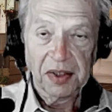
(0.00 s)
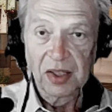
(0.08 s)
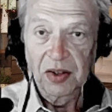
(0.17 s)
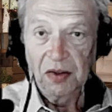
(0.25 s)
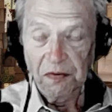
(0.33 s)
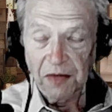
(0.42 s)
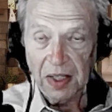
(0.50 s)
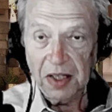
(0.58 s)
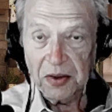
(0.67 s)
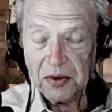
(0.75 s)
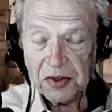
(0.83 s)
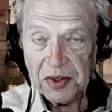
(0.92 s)
Did you feed
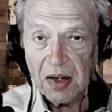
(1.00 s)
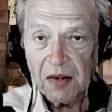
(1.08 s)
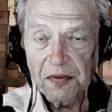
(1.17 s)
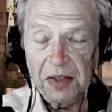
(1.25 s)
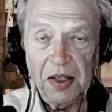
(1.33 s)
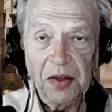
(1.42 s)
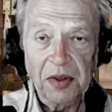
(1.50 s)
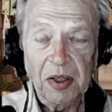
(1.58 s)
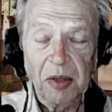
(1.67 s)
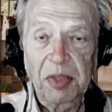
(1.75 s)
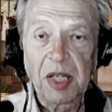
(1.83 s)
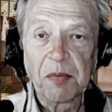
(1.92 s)
yourself? There
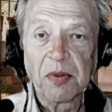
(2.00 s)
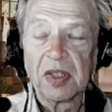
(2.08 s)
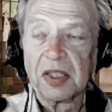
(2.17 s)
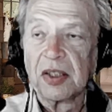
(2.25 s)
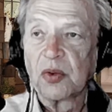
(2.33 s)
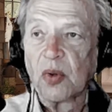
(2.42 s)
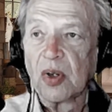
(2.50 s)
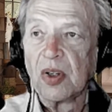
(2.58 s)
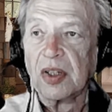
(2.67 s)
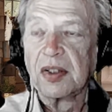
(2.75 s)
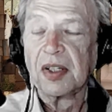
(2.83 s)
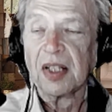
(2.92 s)
are people in this world,